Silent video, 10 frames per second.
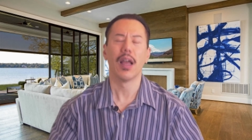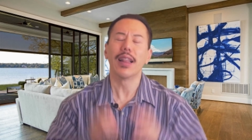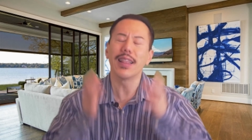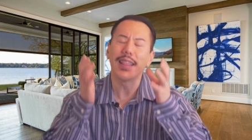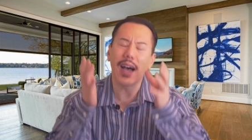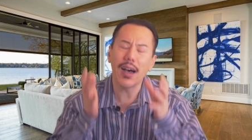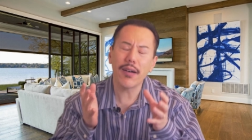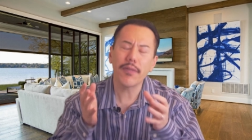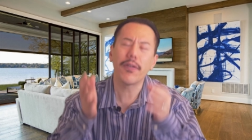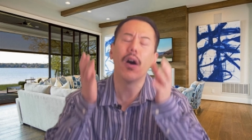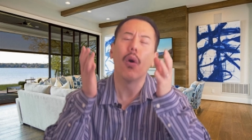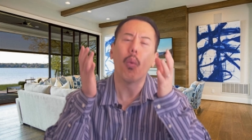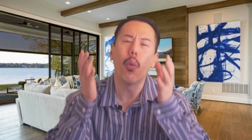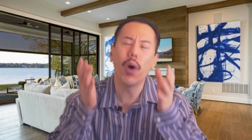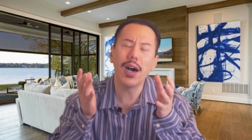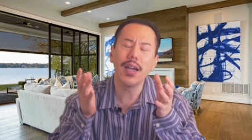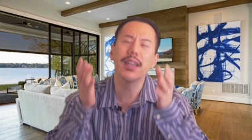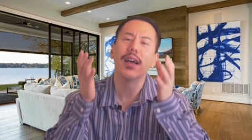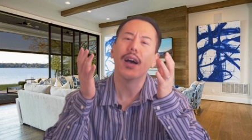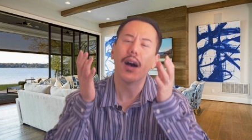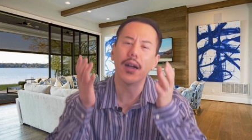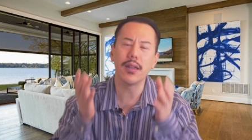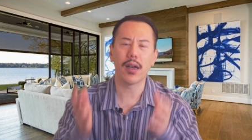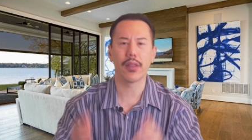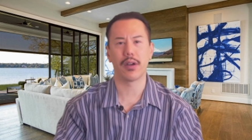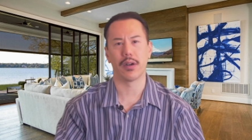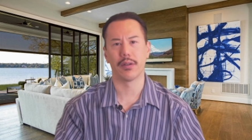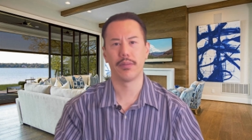Love one another.